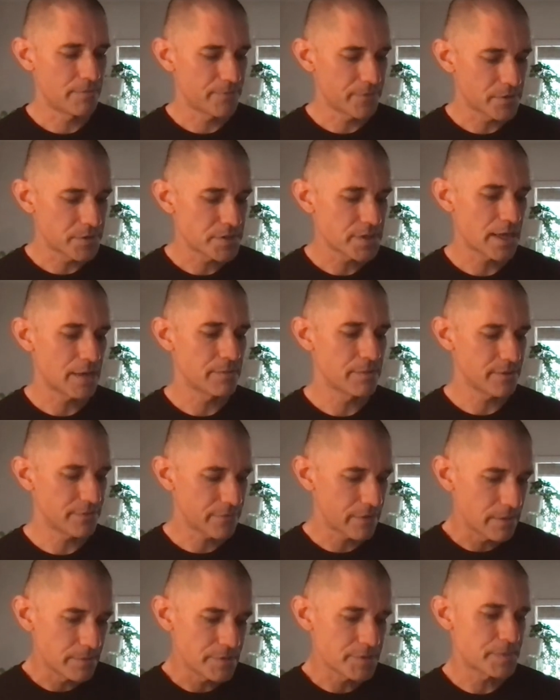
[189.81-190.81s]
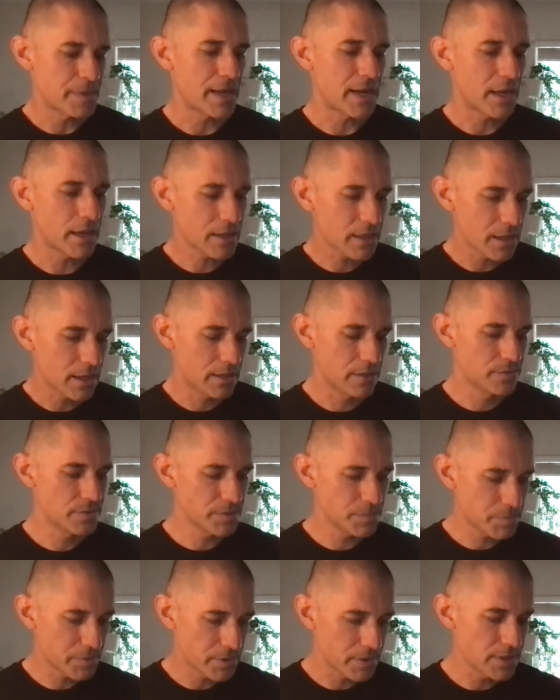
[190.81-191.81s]
First time with the frameless pack, and it
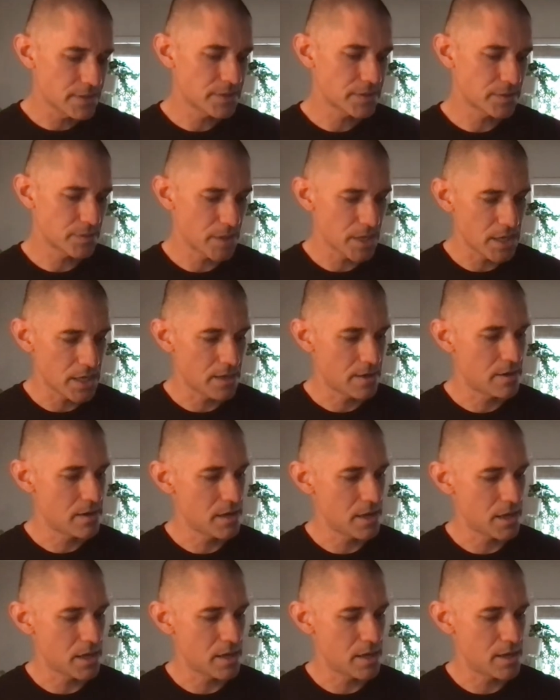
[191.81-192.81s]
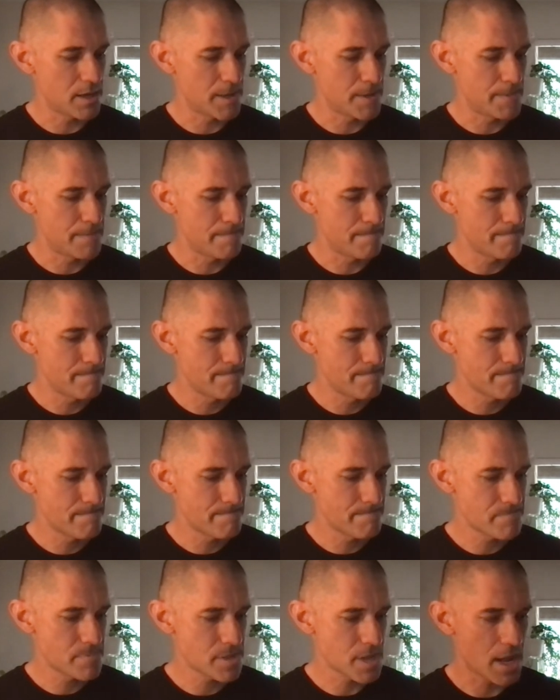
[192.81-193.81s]
was pretty sweet.
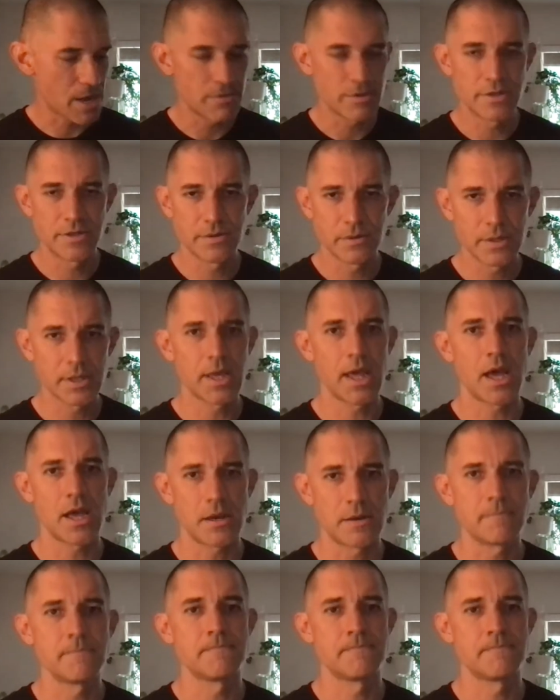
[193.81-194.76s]
I would do it again.